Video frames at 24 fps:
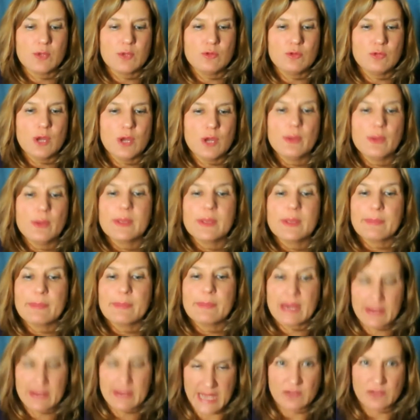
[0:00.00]
knowing
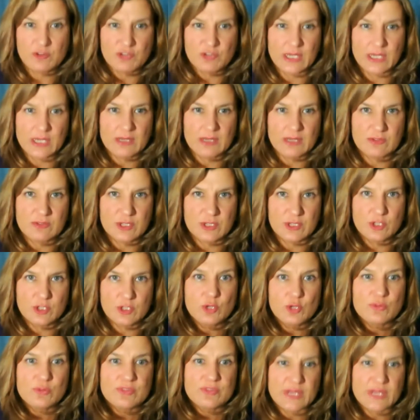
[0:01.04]
about energy and
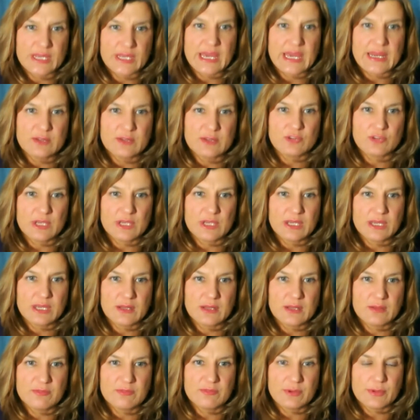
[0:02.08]
using energy
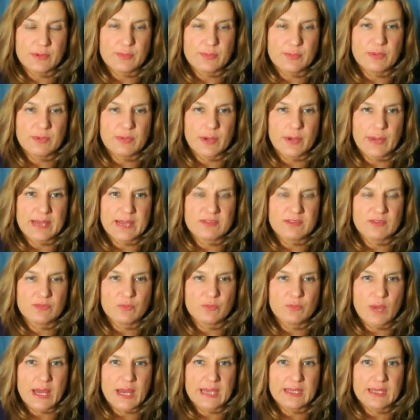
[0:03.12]
in a very
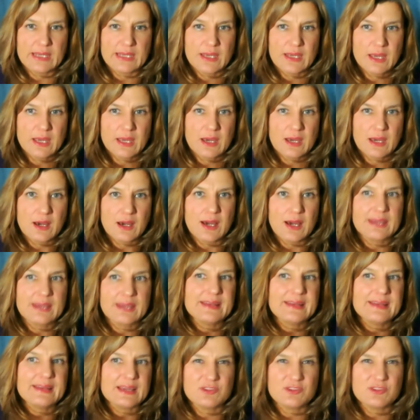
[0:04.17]
proactive way, I
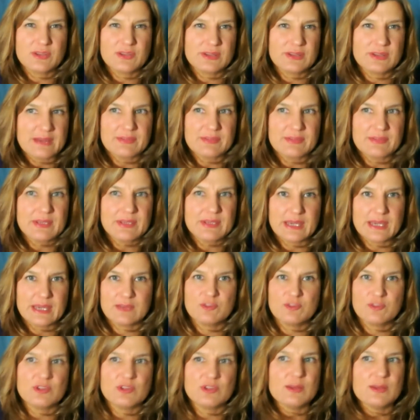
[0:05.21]
can actually navigate
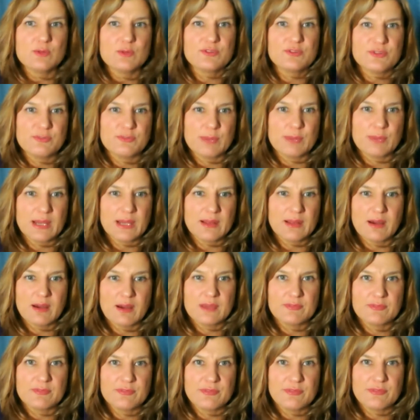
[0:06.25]
channels of my
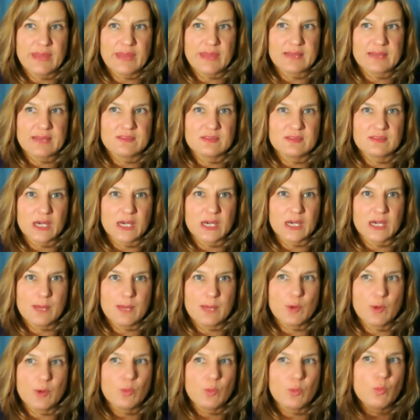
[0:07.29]
life that
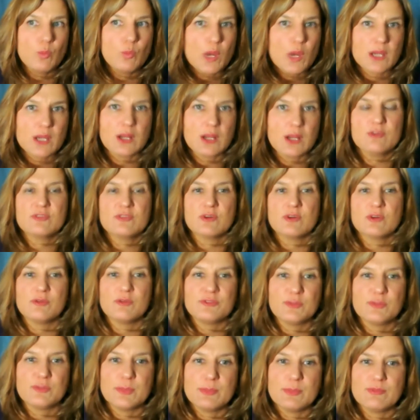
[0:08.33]
were closed off
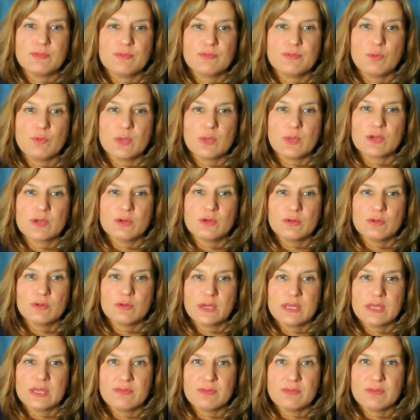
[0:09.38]
to me before, and I could
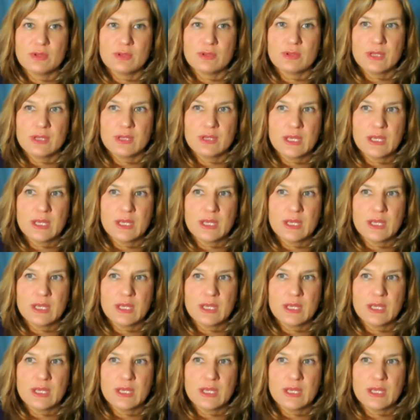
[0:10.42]
not even